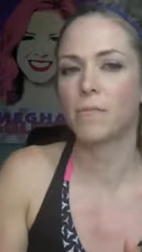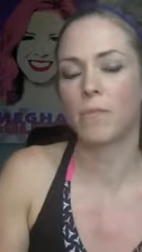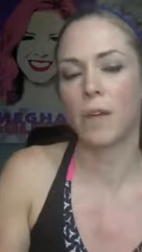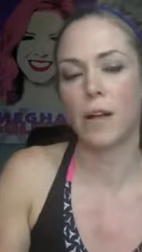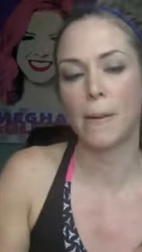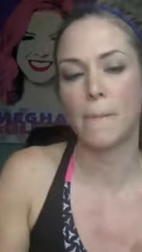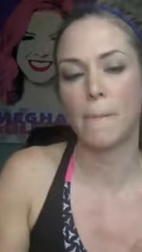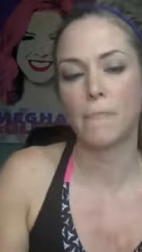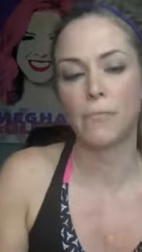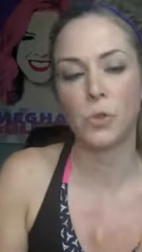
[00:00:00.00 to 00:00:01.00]

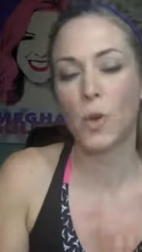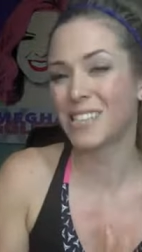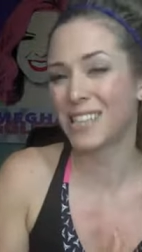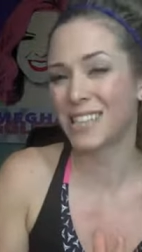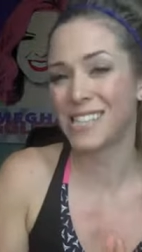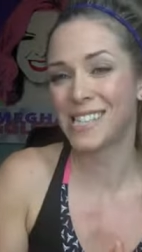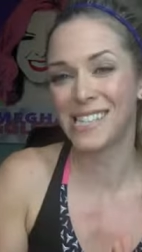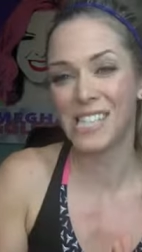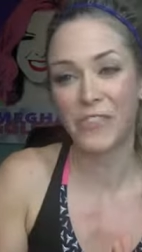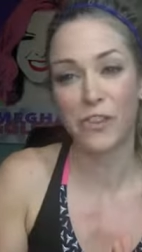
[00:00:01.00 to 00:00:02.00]
um, do well to
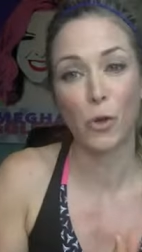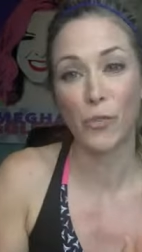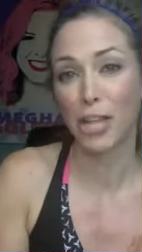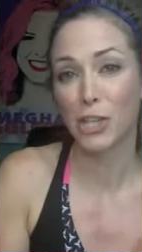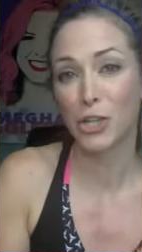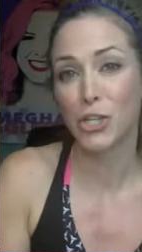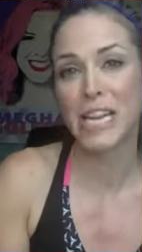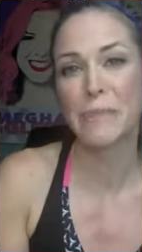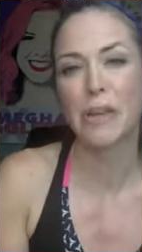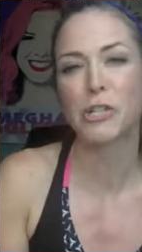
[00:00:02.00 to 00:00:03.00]
listen, even if you don't think it's your
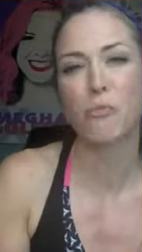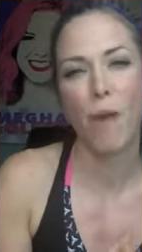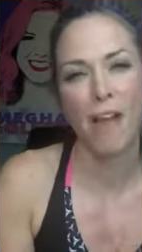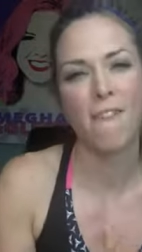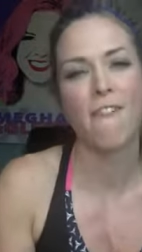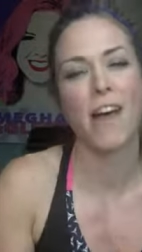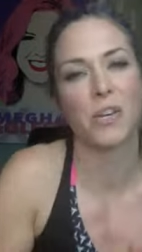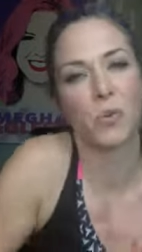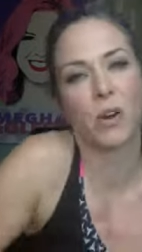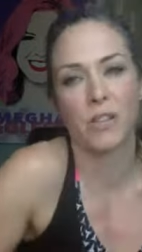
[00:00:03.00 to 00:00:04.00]
jam, because you might
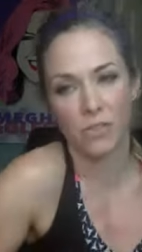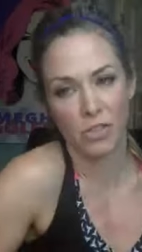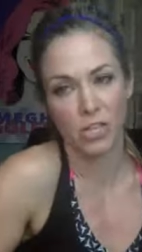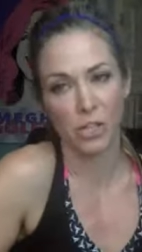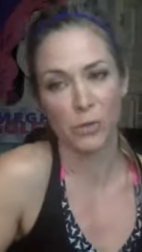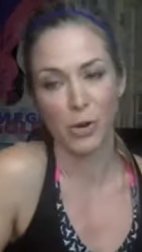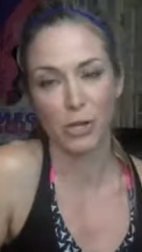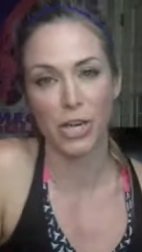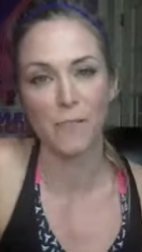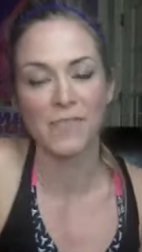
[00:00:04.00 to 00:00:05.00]
find where this could be your
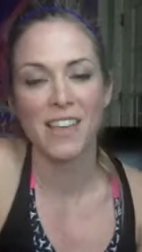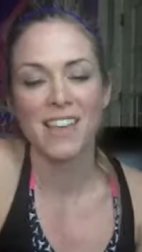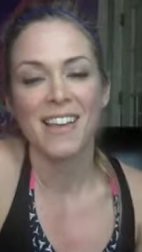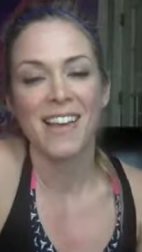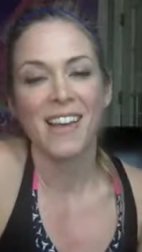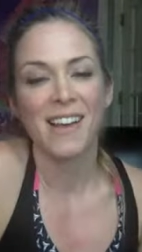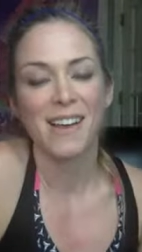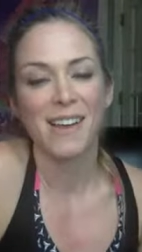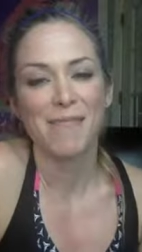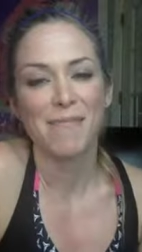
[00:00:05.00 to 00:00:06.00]
jam.
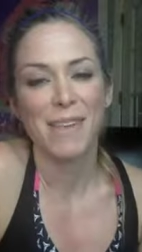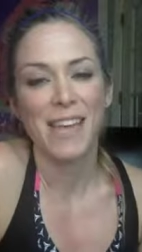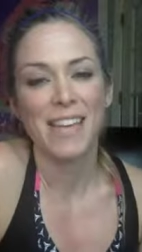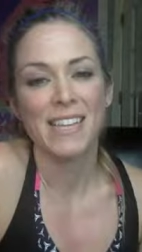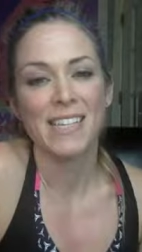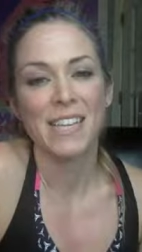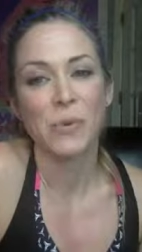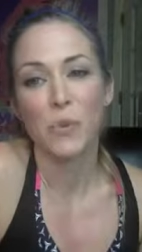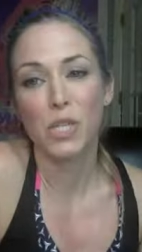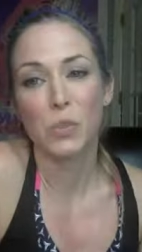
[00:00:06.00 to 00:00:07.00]
Um, and
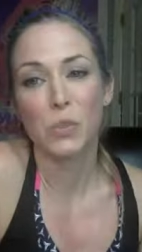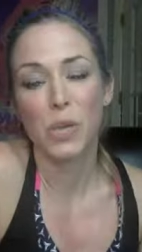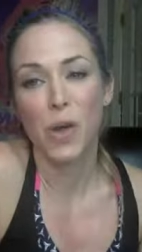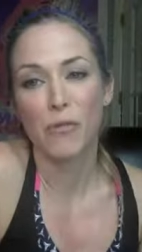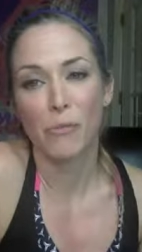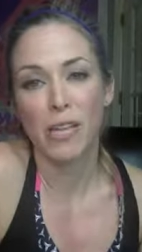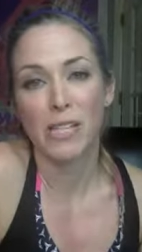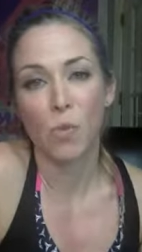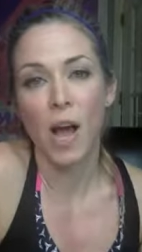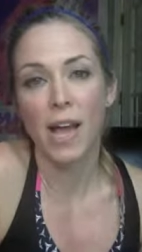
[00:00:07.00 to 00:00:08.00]
it works really well for me.
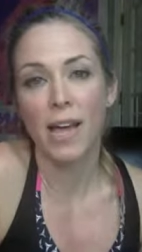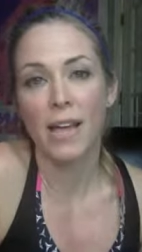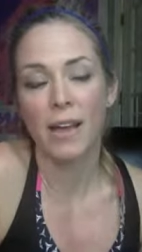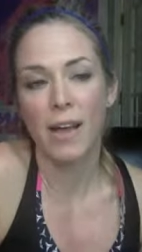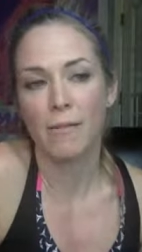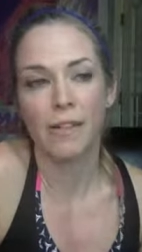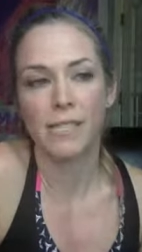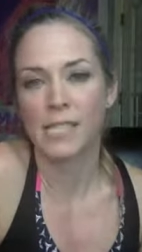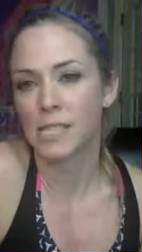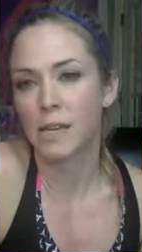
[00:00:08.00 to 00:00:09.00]
It's why I'll hit
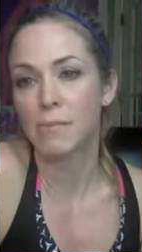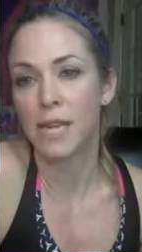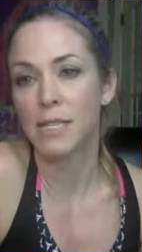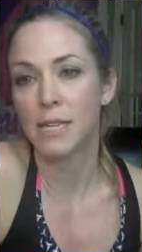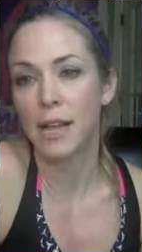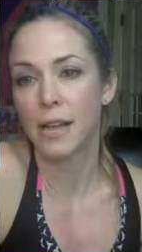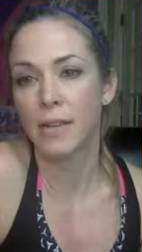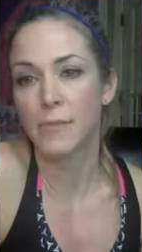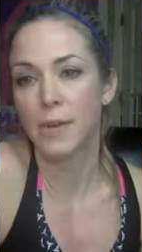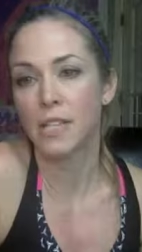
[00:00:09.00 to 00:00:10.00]
Success Club 10 today.
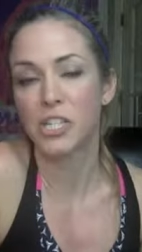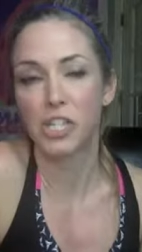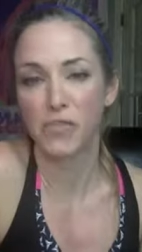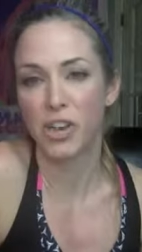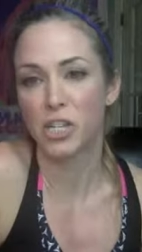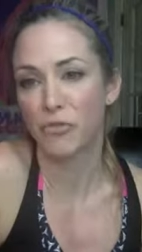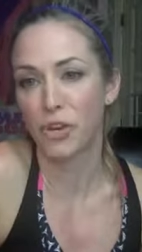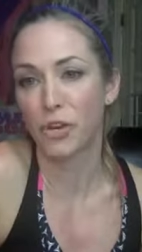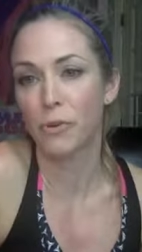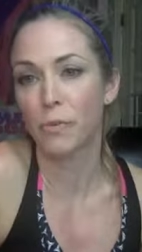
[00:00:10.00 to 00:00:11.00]
It's because I just finished a
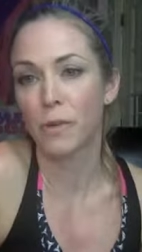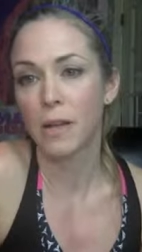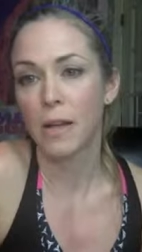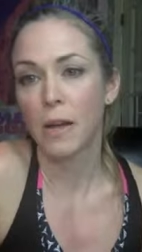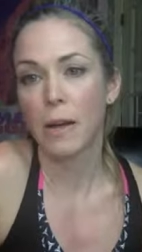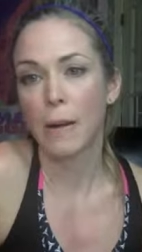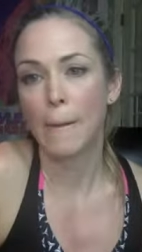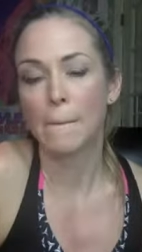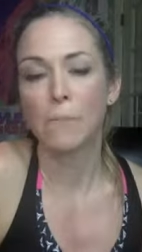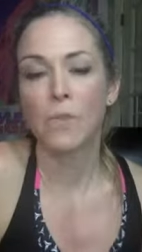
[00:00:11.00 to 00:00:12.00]
free group.
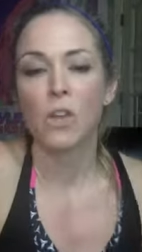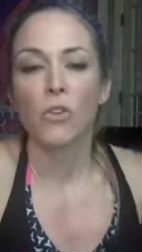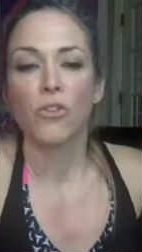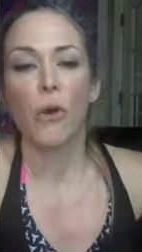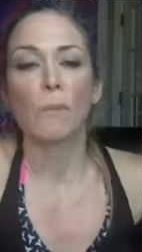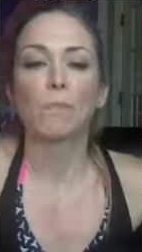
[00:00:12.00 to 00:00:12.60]
Um, so